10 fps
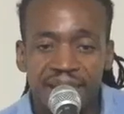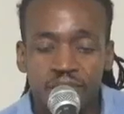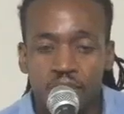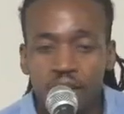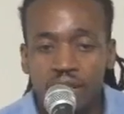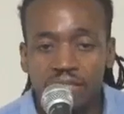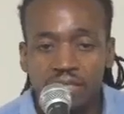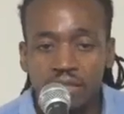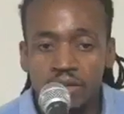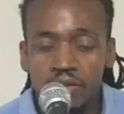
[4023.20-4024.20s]
and we're
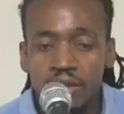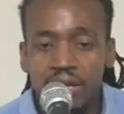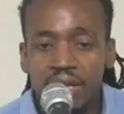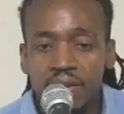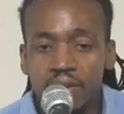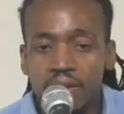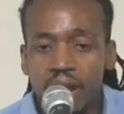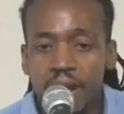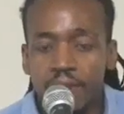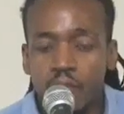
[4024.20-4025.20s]
also
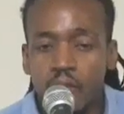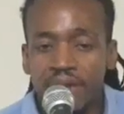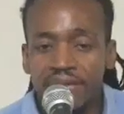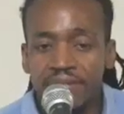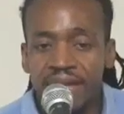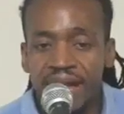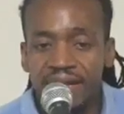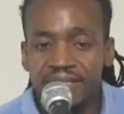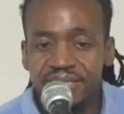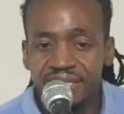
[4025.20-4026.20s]
um, working
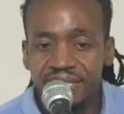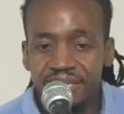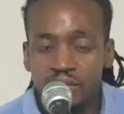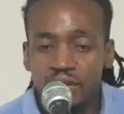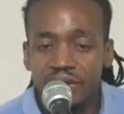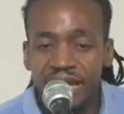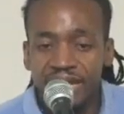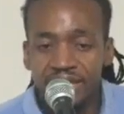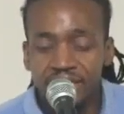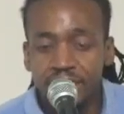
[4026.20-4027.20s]
behind the scenes on
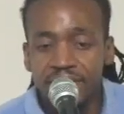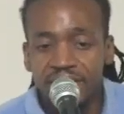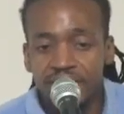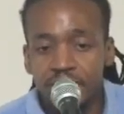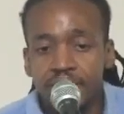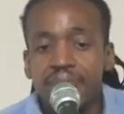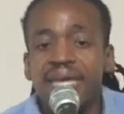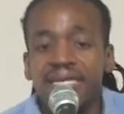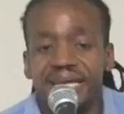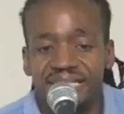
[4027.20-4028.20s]
creating something for
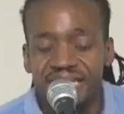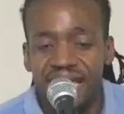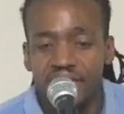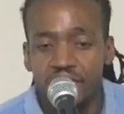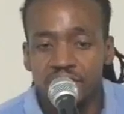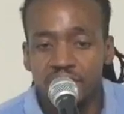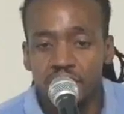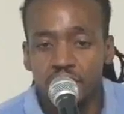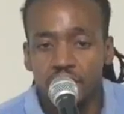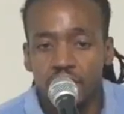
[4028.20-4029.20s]
men to get together to
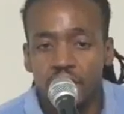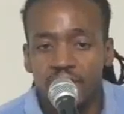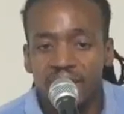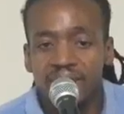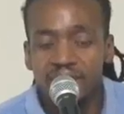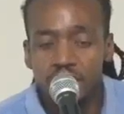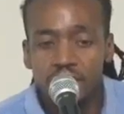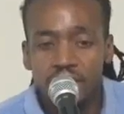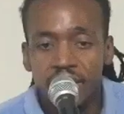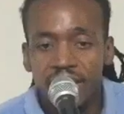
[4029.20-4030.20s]
do. All right, so
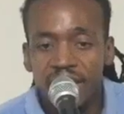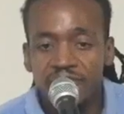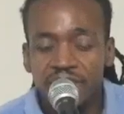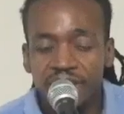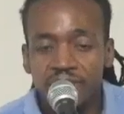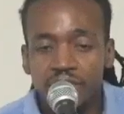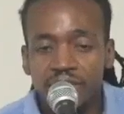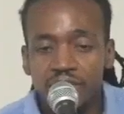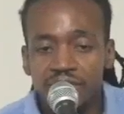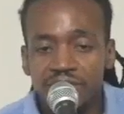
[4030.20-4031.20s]
if you'd like to know
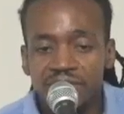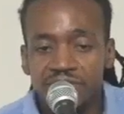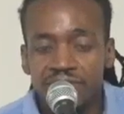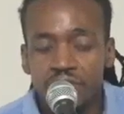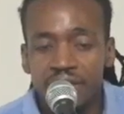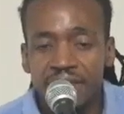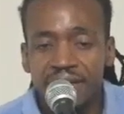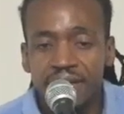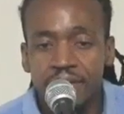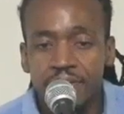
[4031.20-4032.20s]
about those events before they
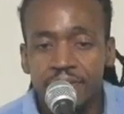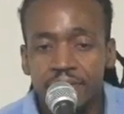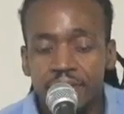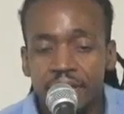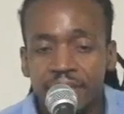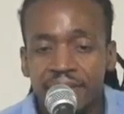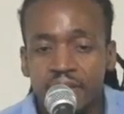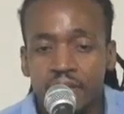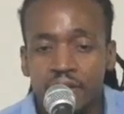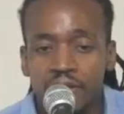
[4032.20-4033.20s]
become public
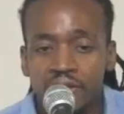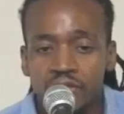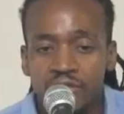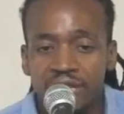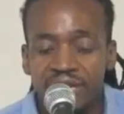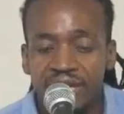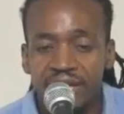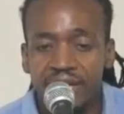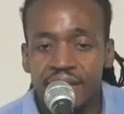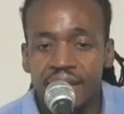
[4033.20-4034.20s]
or on our social
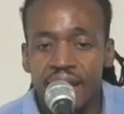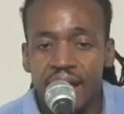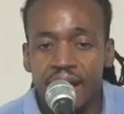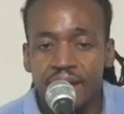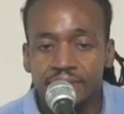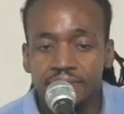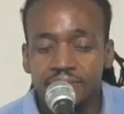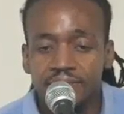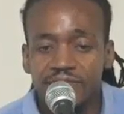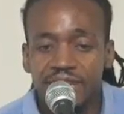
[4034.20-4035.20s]
media, um,
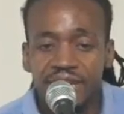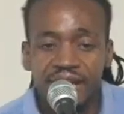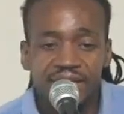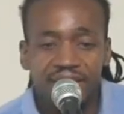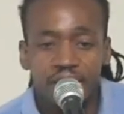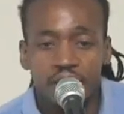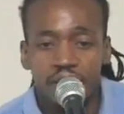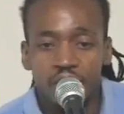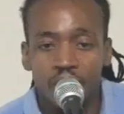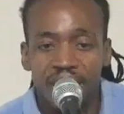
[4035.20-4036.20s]
fill out a contact
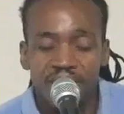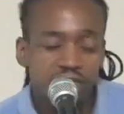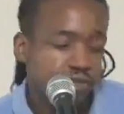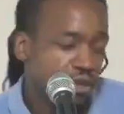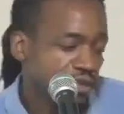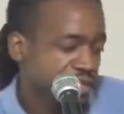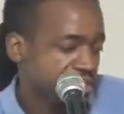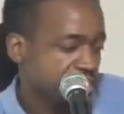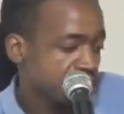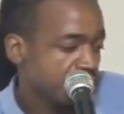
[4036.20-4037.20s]
card and we'll add you to our
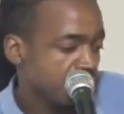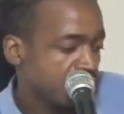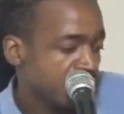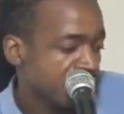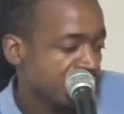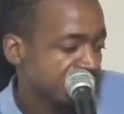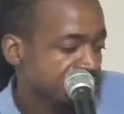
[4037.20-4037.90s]
list. All right.